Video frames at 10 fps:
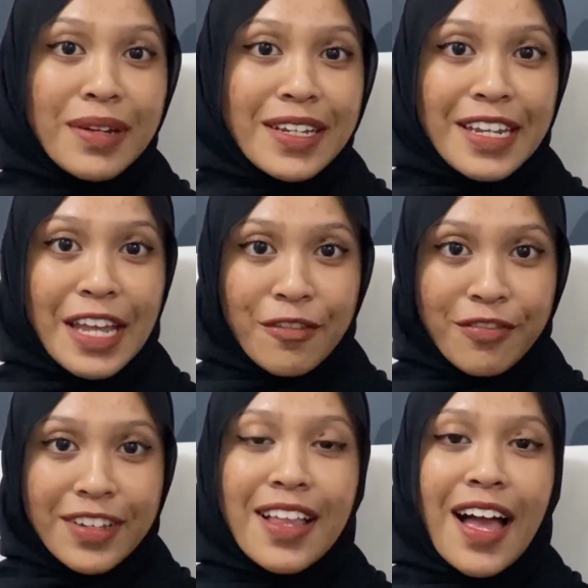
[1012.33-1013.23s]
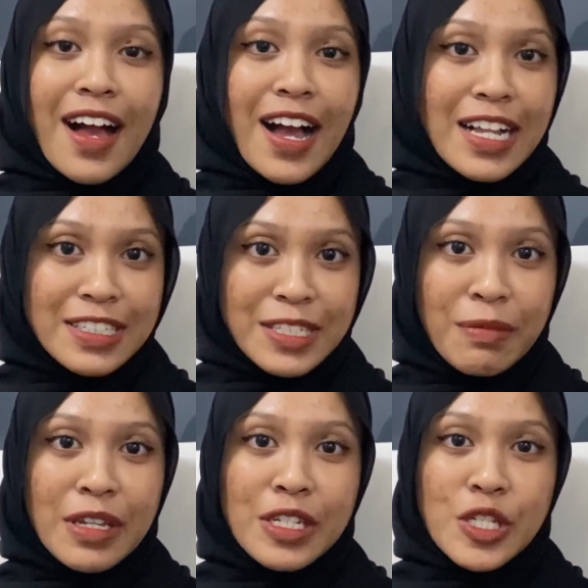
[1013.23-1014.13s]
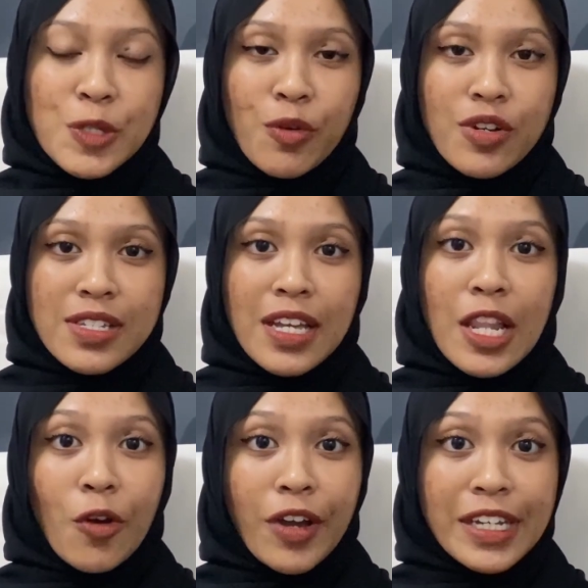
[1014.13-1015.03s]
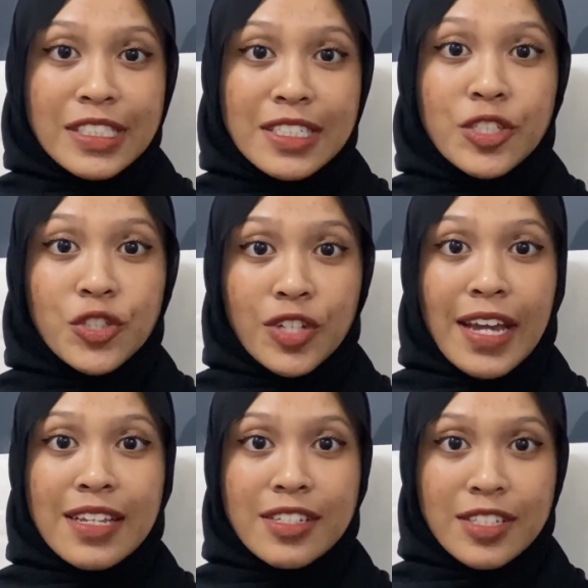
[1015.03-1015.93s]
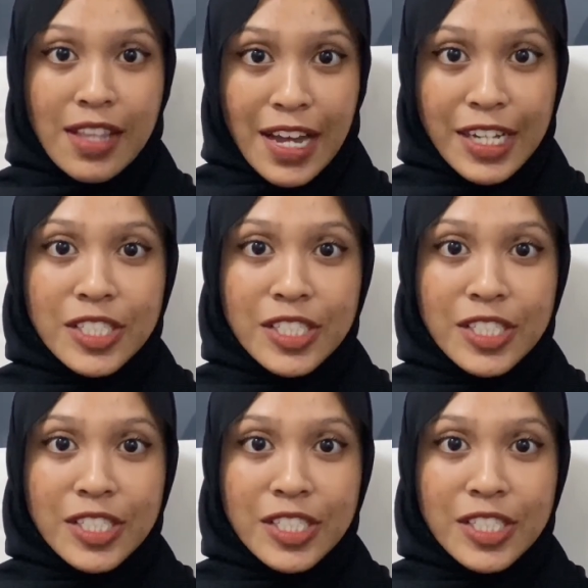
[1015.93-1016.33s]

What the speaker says: landfill are ultimate disposal location dried sludge,